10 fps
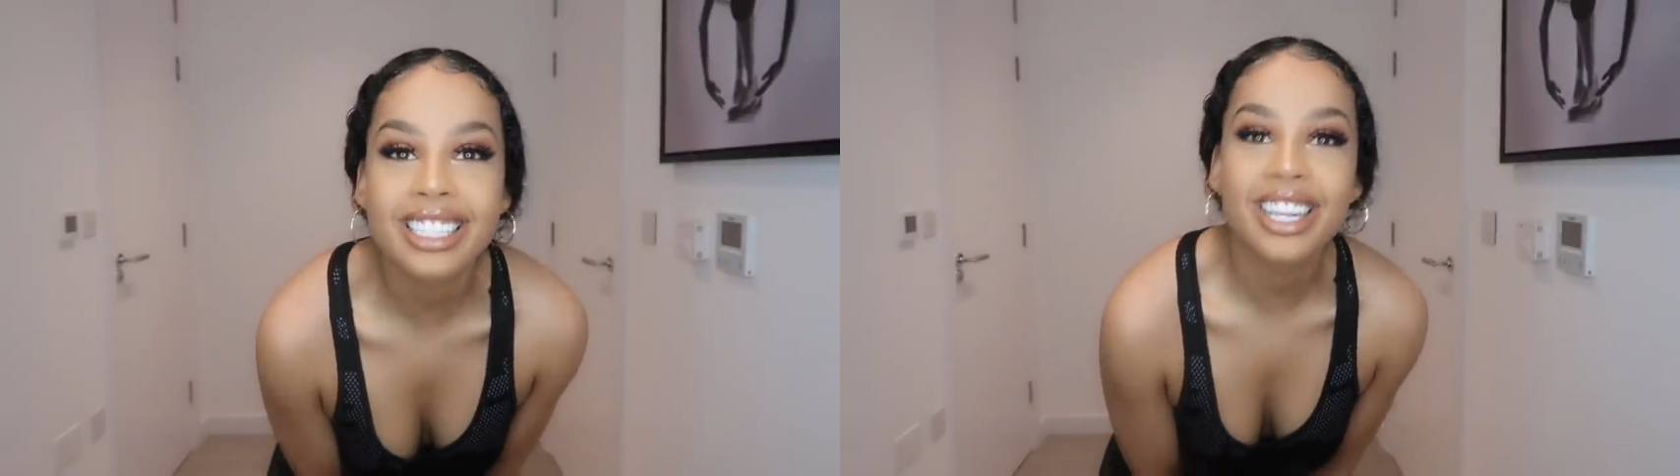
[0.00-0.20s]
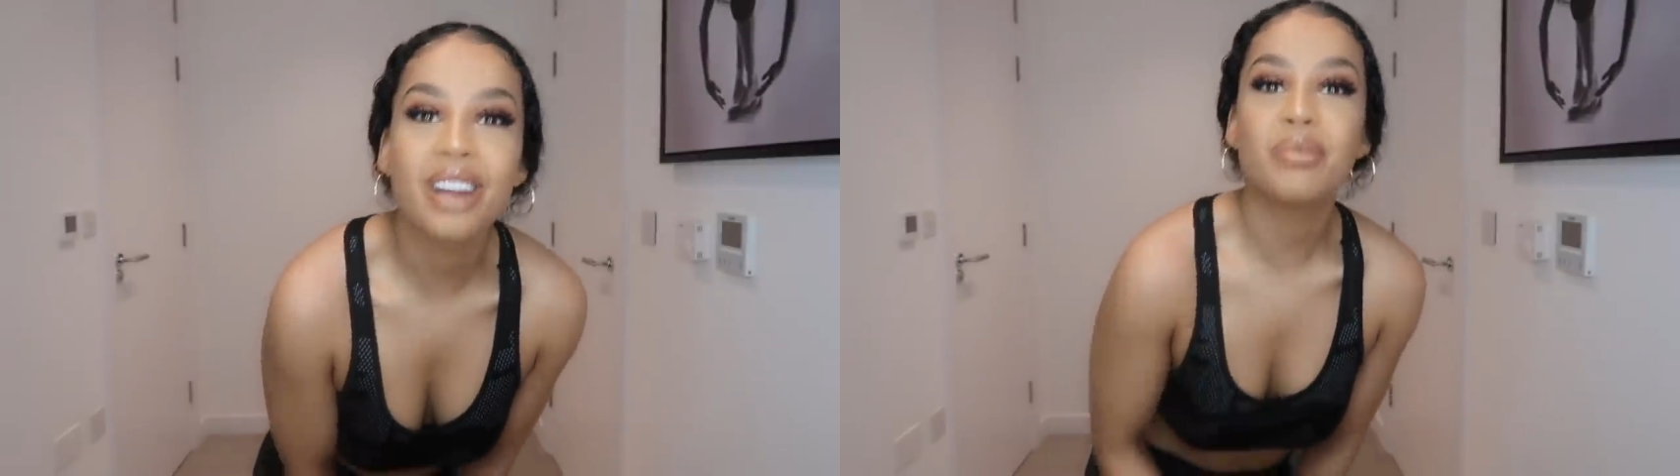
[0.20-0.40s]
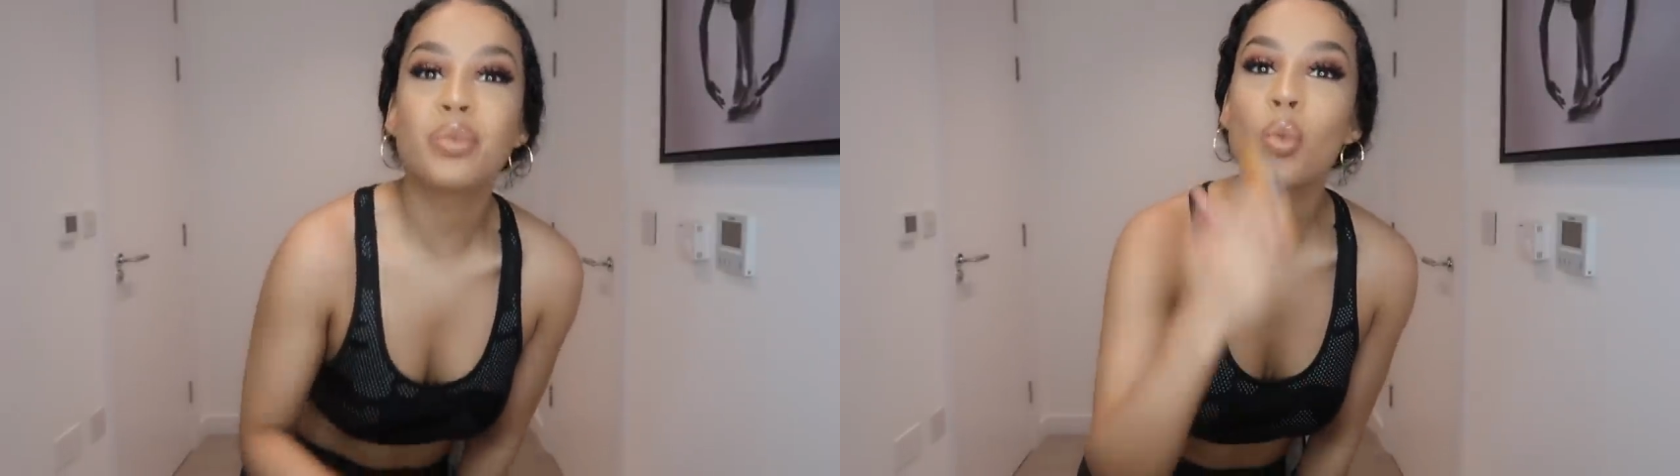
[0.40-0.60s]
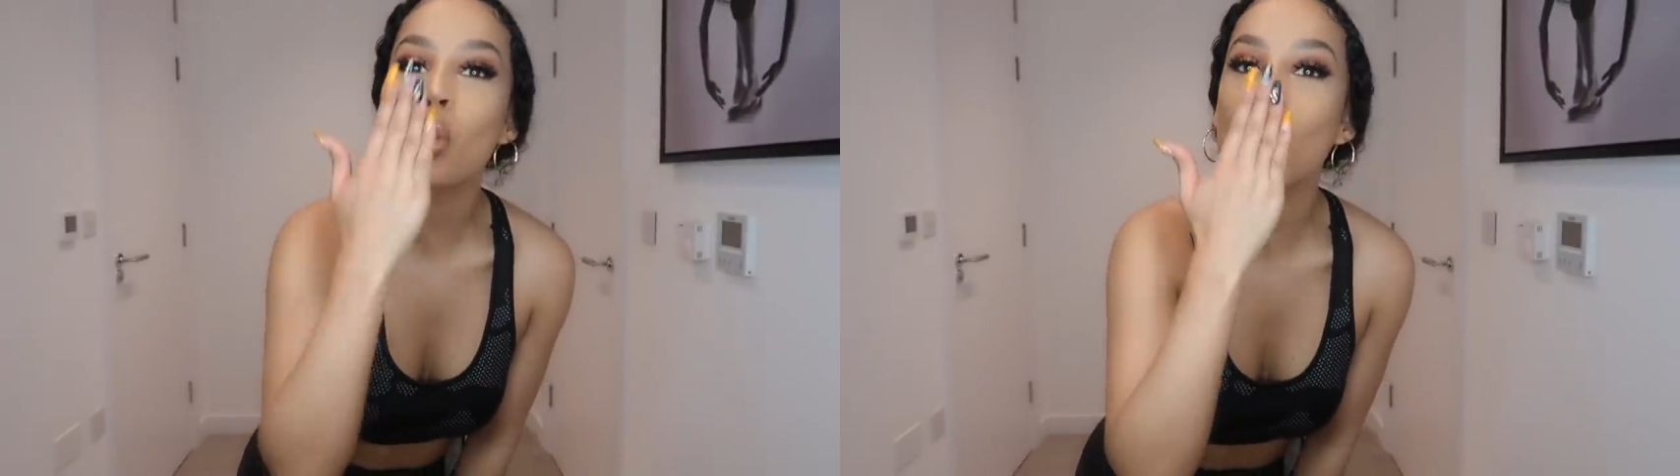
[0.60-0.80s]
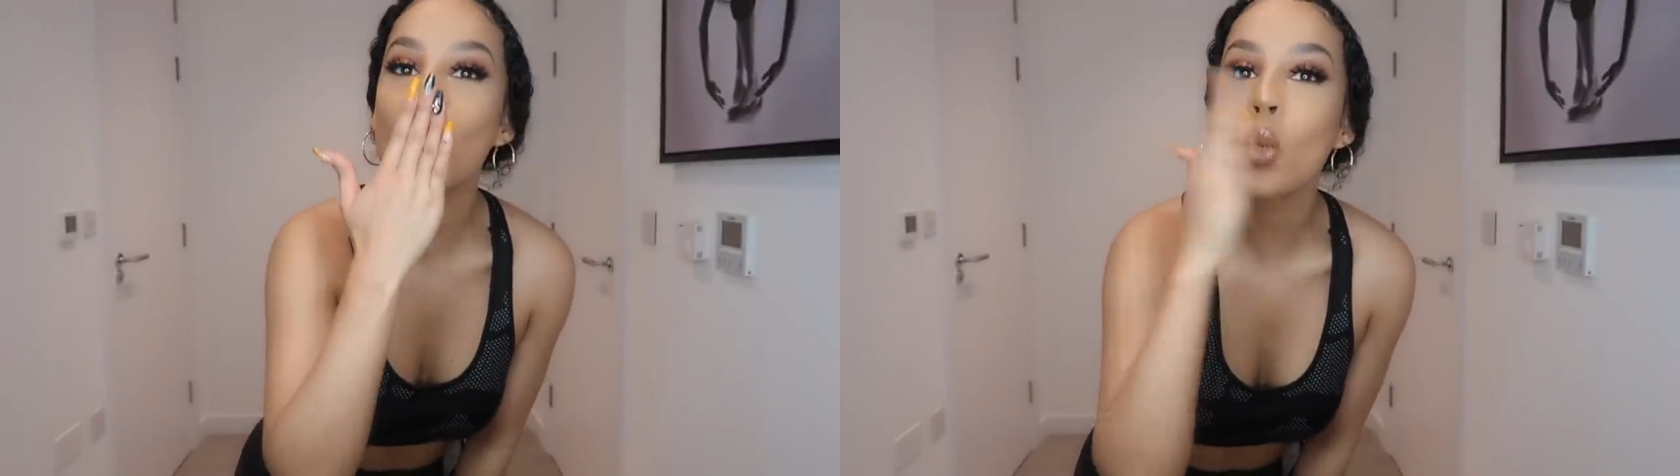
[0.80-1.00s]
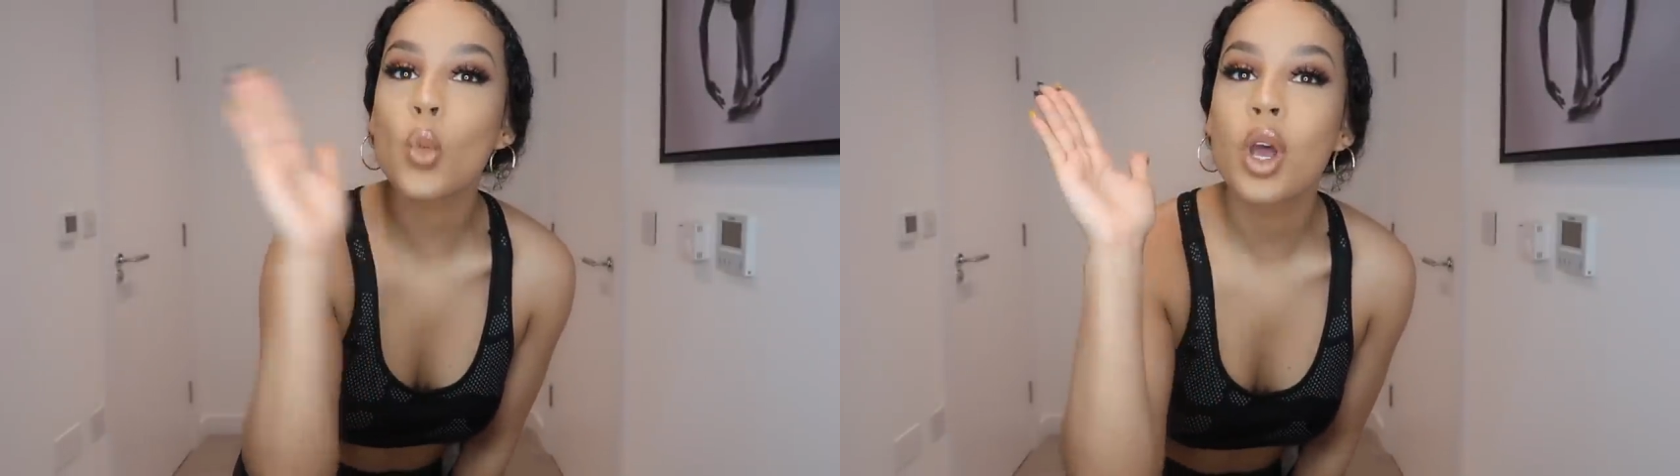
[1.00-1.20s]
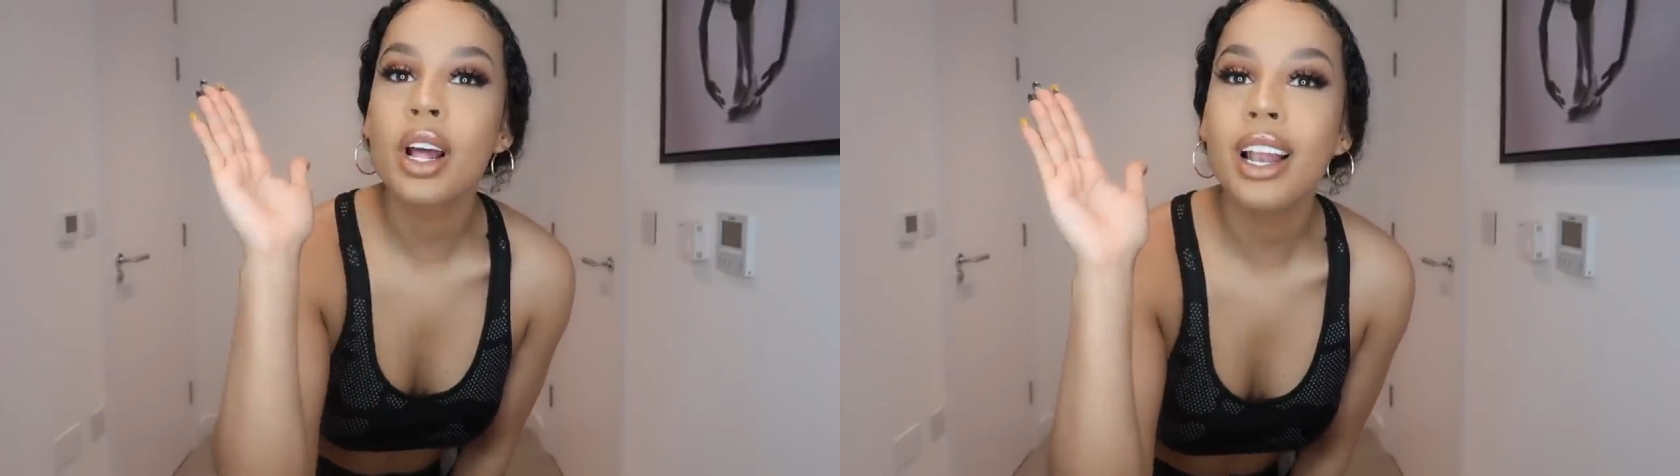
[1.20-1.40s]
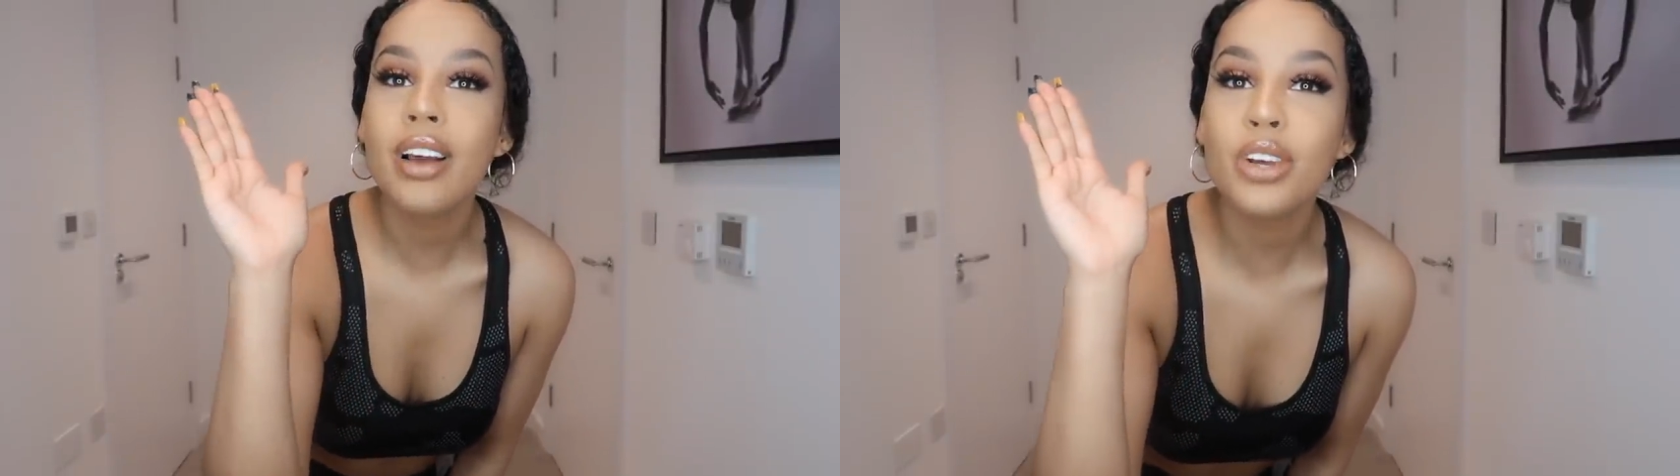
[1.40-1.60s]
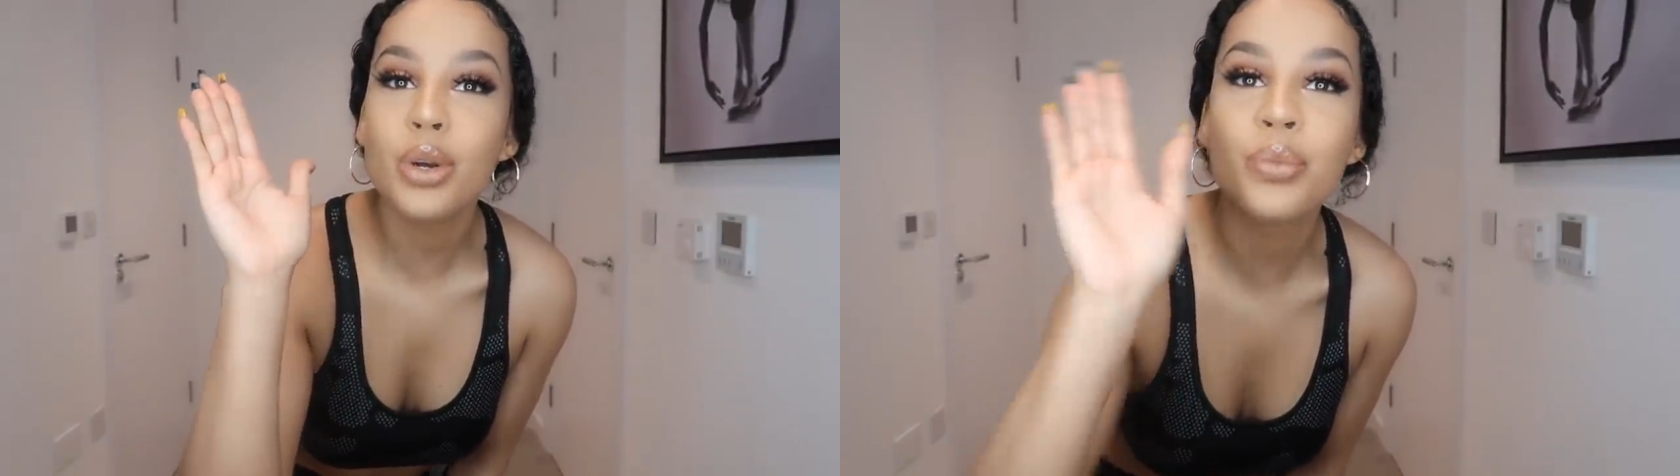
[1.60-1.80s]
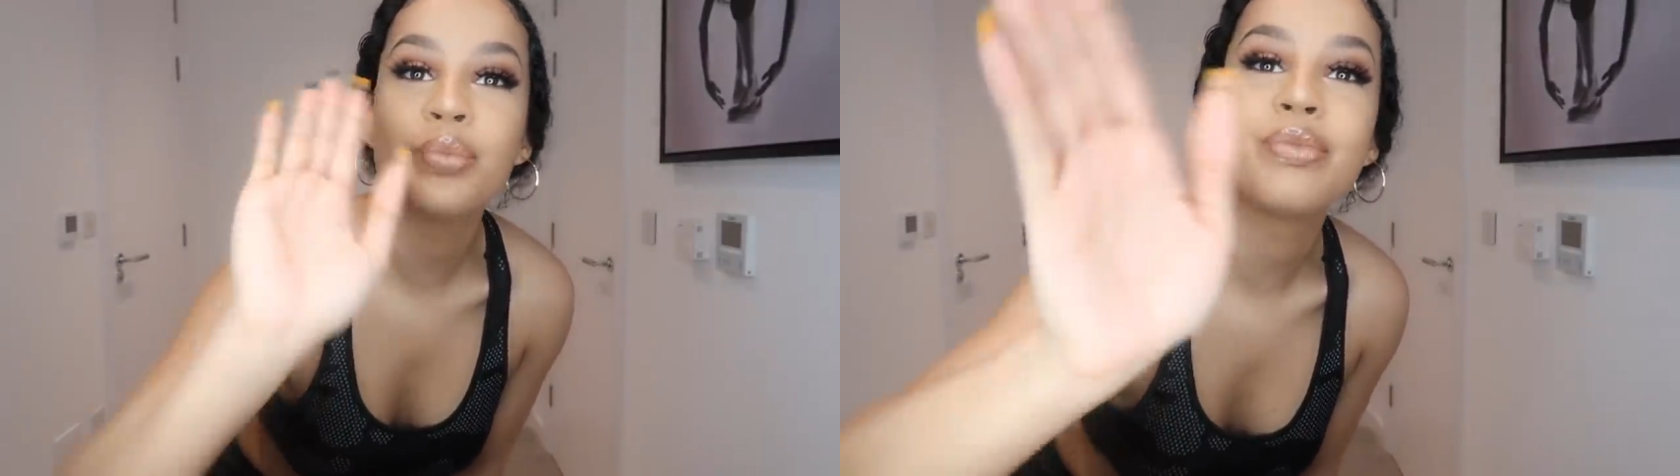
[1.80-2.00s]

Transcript: time. Love you.